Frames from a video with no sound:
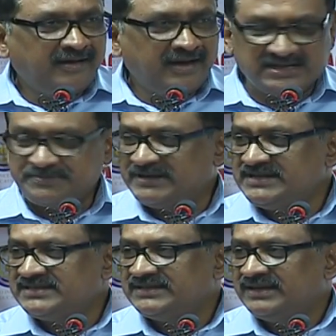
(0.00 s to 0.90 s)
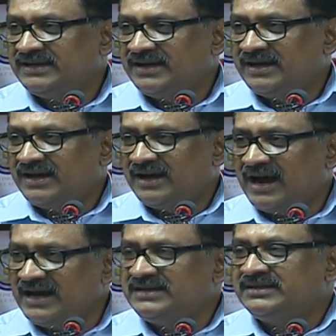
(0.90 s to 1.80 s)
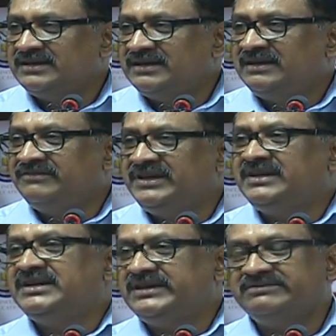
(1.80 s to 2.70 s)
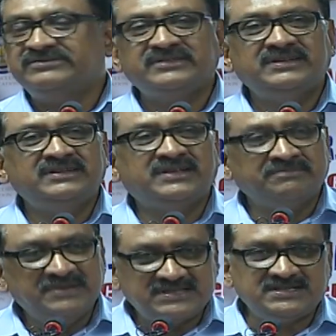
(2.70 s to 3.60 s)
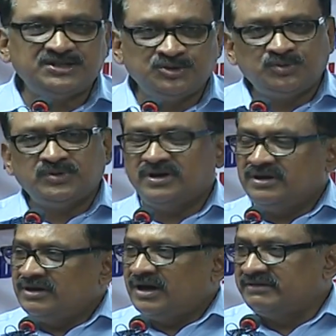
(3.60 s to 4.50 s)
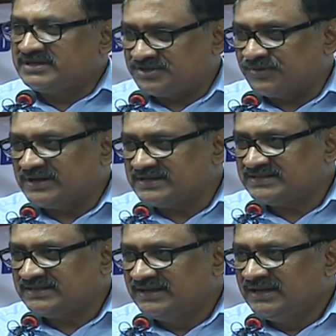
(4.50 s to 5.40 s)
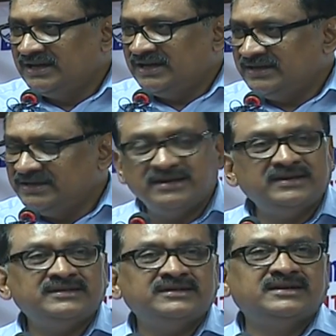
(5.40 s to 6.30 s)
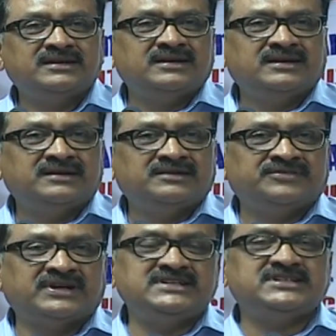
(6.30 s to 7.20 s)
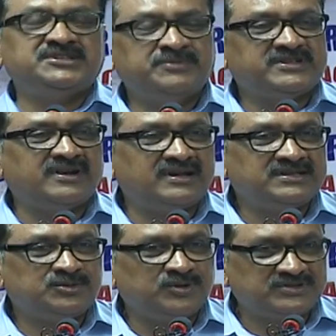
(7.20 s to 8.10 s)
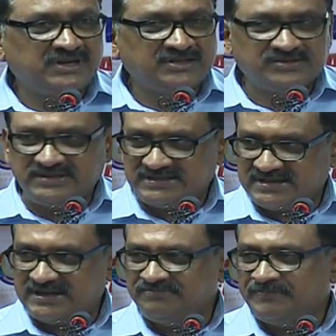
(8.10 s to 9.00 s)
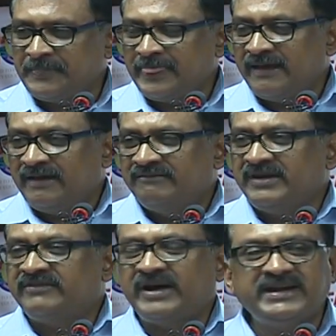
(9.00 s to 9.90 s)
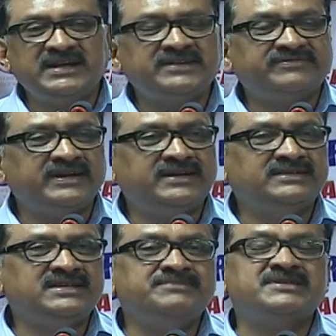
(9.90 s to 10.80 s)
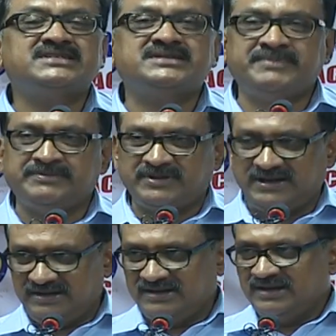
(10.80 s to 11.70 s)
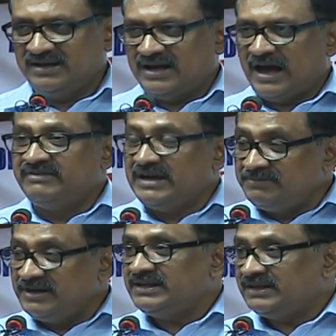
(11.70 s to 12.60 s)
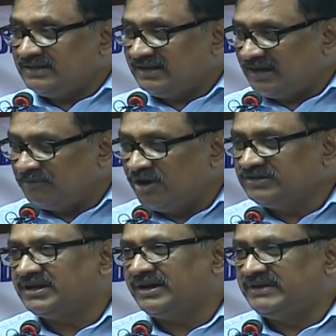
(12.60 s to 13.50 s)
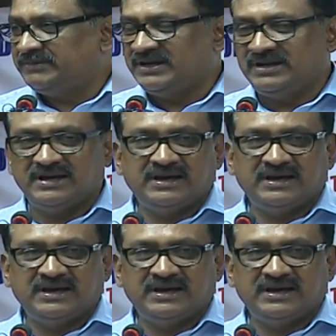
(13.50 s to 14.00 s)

experts, and we give the best to our students. Here, for research methodology course also this time, we have identified the best people available among the available